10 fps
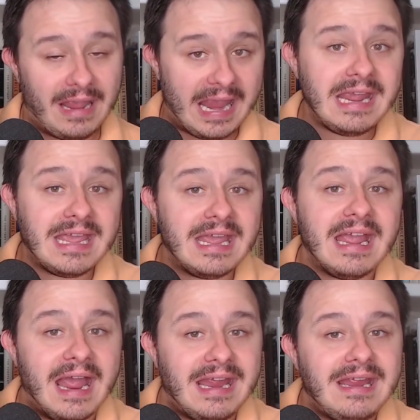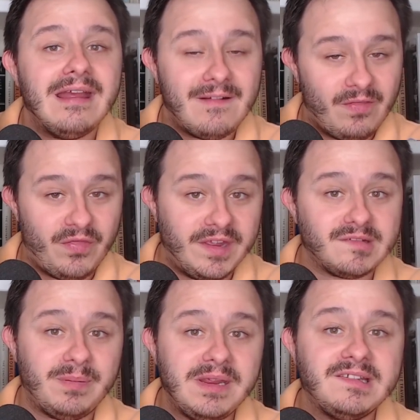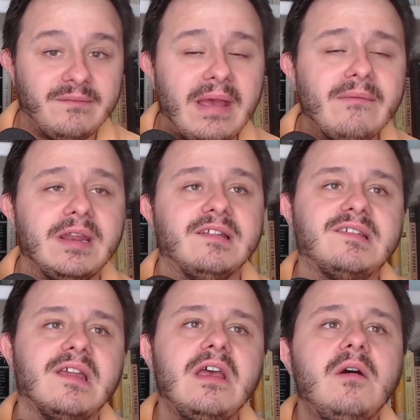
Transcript: aka this piece of evidence.